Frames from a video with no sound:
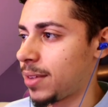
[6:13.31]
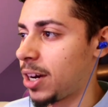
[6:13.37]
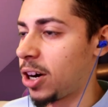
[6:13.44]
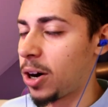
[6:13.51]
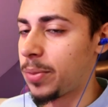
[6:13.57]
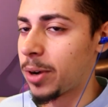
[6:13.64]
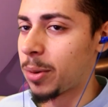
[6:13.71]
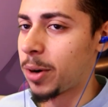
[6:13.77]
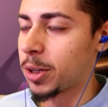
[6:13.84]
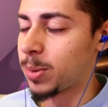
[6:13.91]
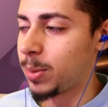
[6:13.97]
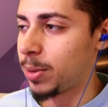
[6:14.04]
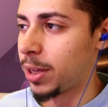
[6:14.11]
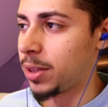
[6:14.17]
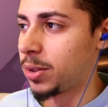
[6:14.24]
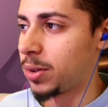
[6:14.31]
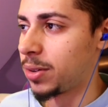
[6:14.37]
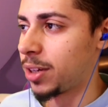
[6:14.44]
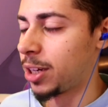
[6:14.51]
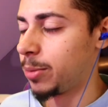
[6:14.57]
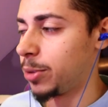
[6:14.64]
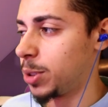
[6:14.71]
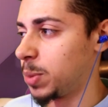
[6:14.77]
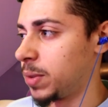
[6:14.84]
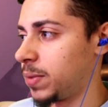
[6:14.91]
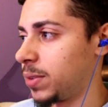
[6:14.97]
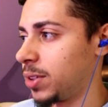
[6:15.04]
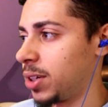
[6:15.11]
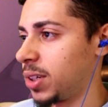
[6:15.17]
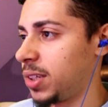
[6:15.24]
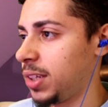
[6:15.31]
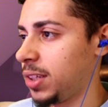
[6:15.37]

I hope y'all watched me play Little Nightmares before y'all